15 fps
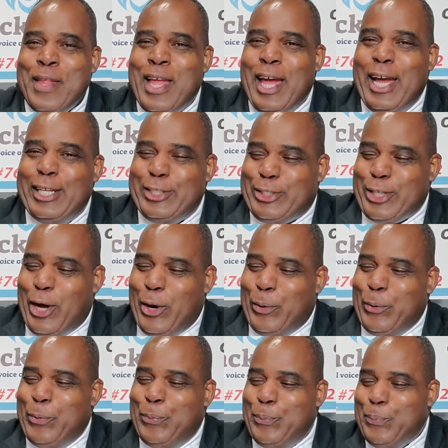And
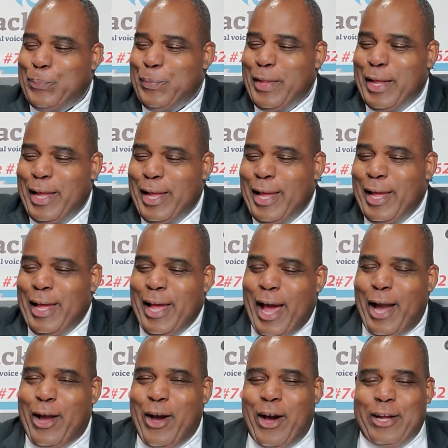so
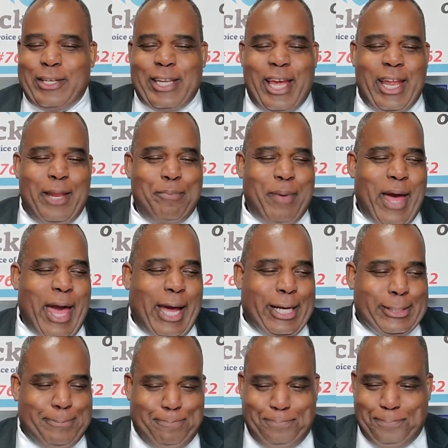I called Danny
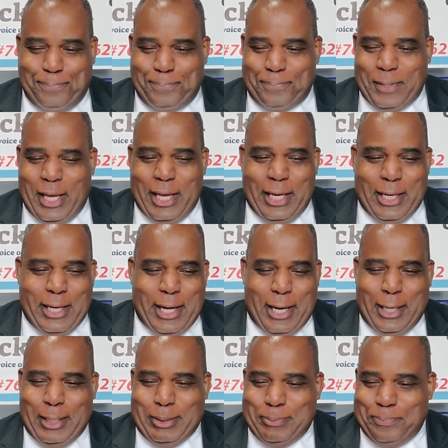back, and
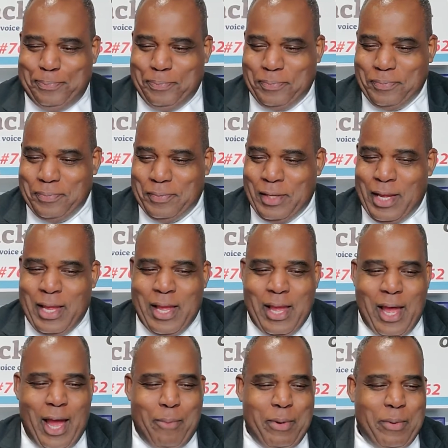I
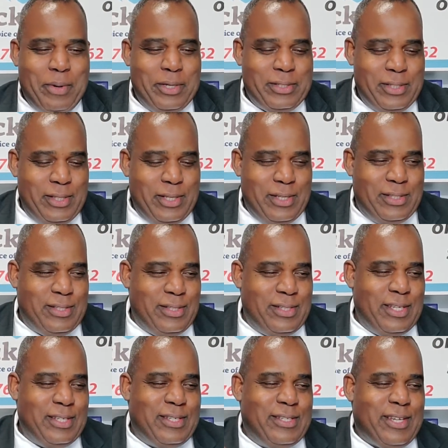remember this
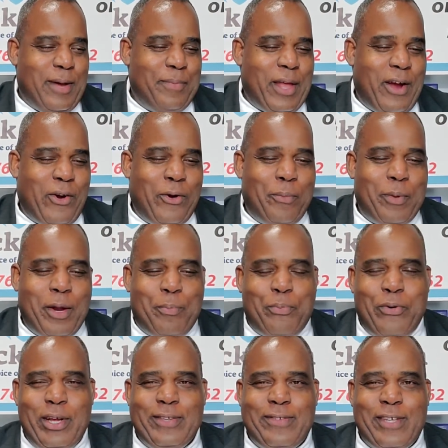is something I heard
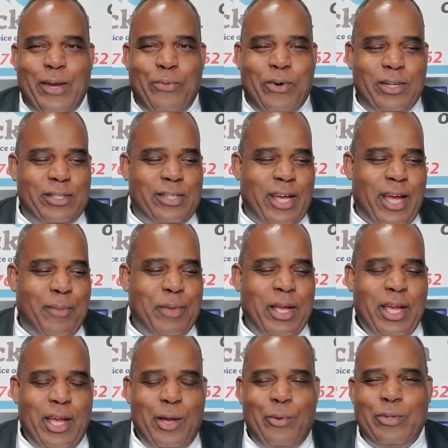Prince say one time.
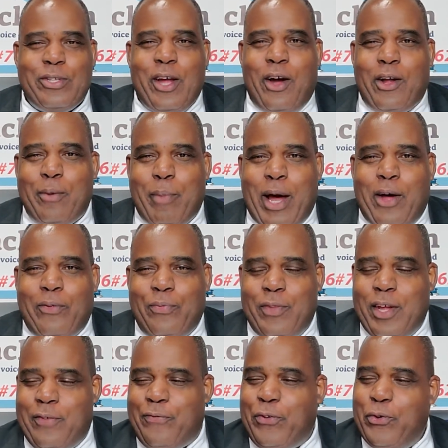He was talking about
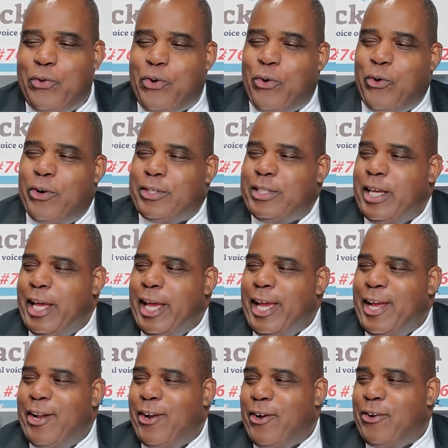a few chords.
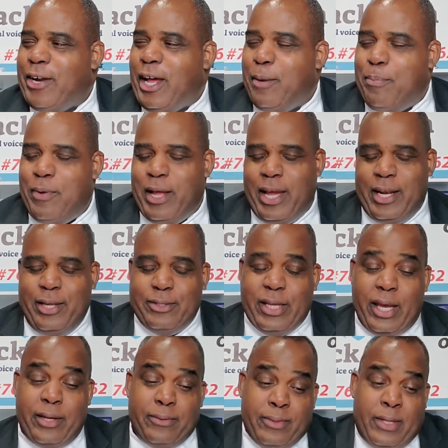He learned how to play, and he's
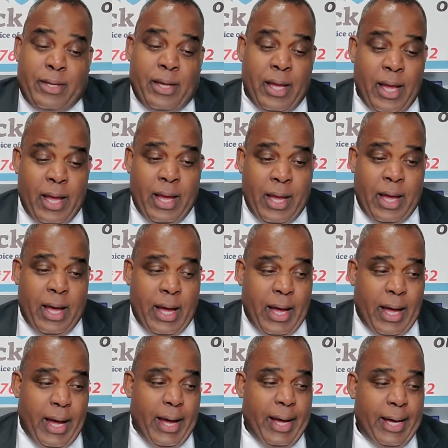like,
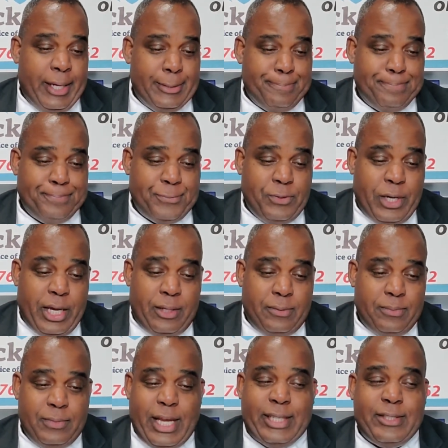oh,
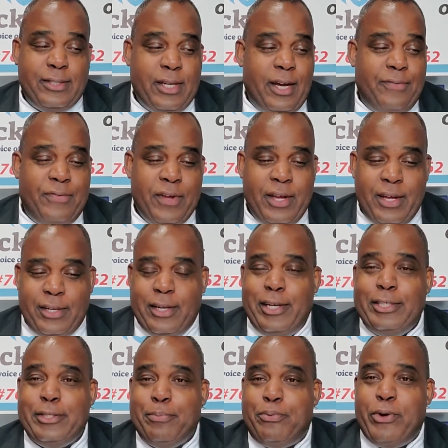well, that's enough to at
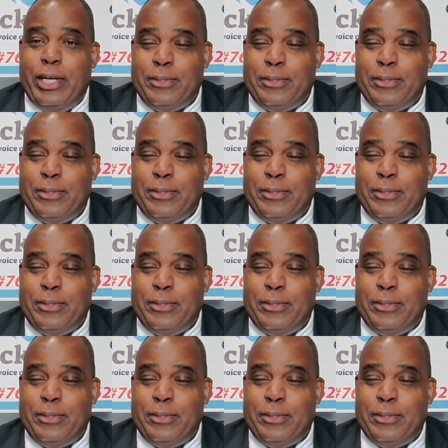least impress